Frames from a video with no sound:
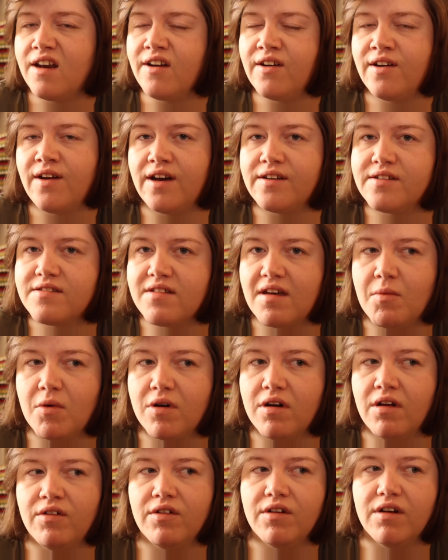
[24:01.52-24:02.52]
I don't know how to say
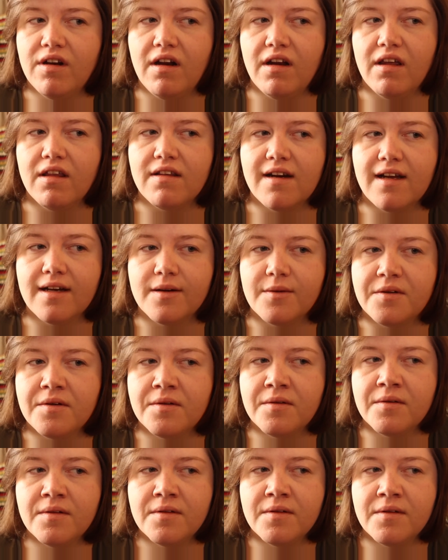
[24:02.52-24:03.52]
100 in any other language.